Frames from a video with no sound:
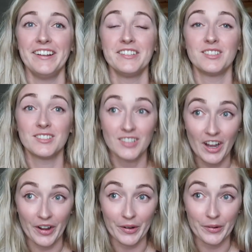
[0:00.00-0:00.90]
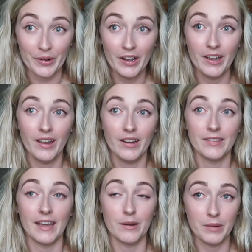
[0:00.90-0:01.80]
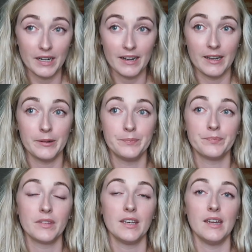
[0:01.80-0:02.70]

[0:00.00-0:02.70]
So they admitted him,